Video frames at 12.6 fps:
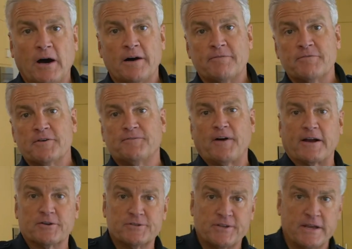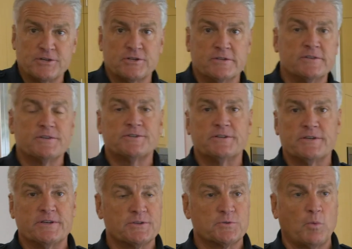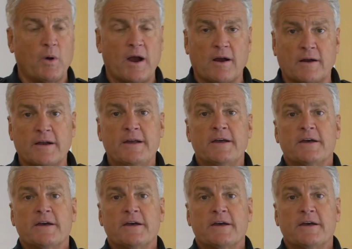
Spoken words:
of the fire station. This is where